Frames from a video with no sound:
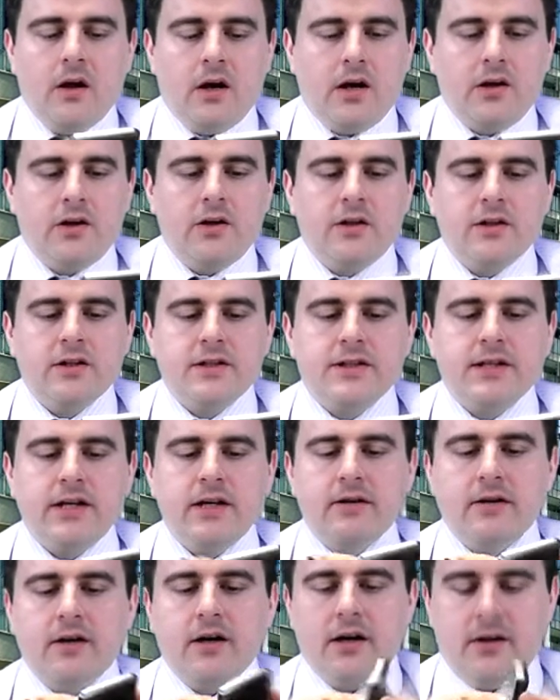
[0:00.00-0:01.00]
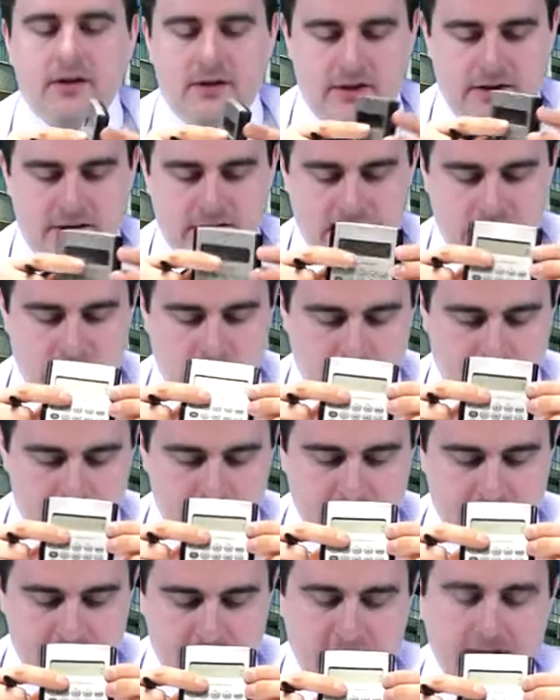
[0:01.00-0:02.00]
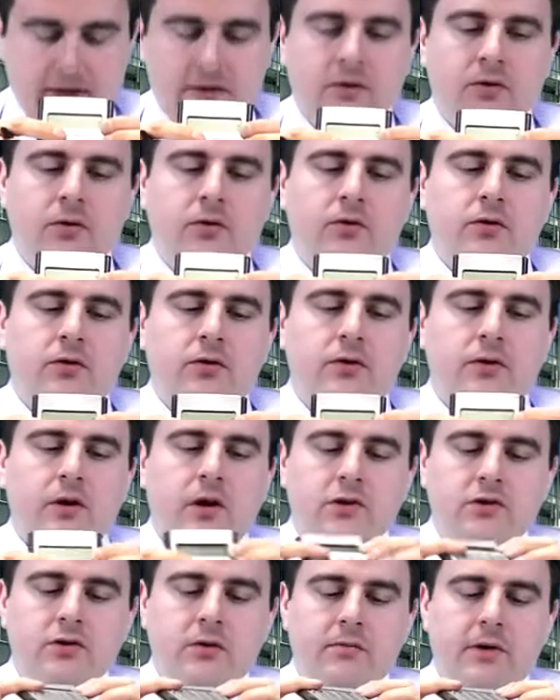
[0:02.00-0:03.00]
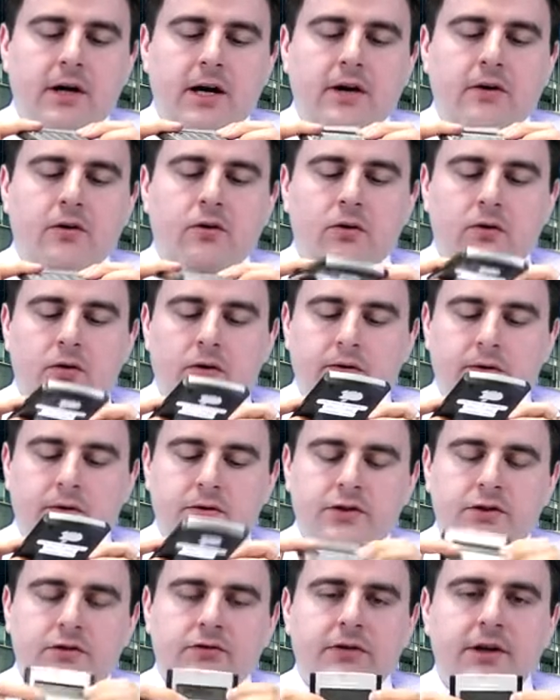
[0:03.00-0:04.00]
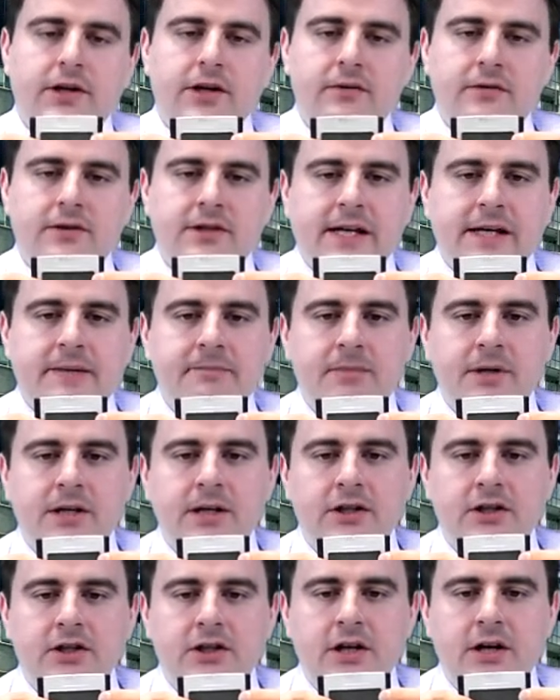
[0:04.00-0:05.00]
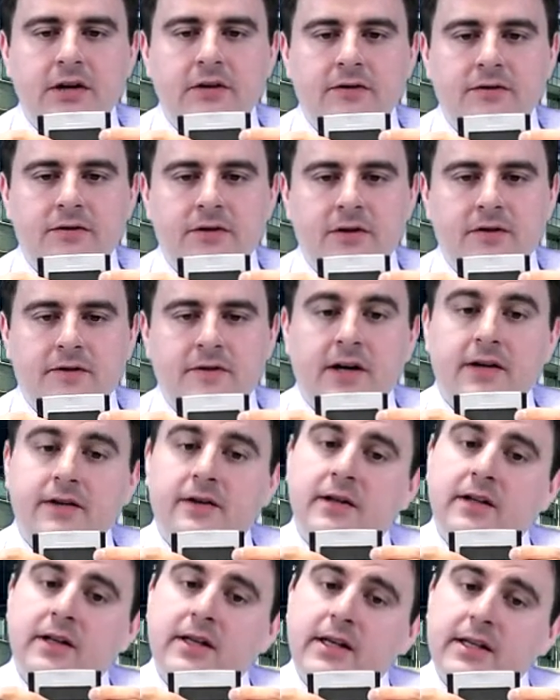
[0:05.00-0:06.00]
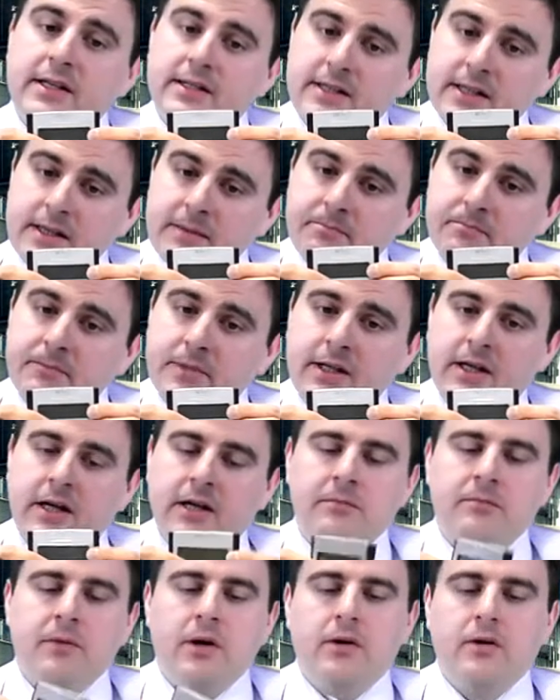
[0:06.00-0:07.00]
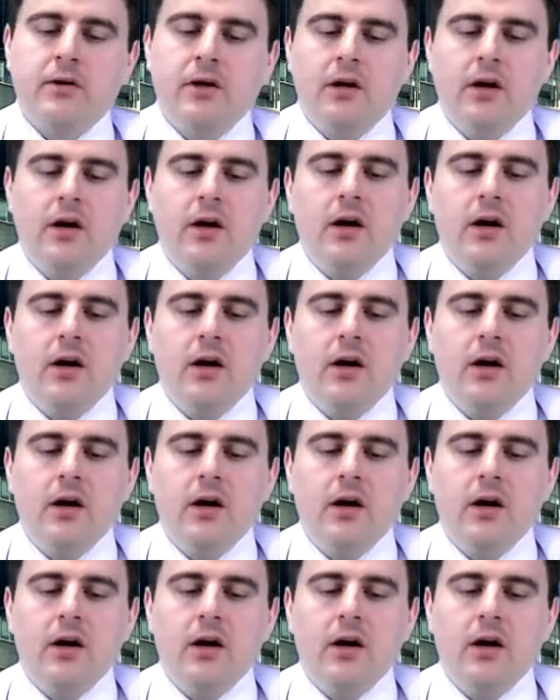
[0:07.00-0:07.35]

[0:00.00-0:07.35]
and you can see that in the top left-hand corner, uh, top right-hand corner of your screen, it will say BGN for the fact that it is in begin mode.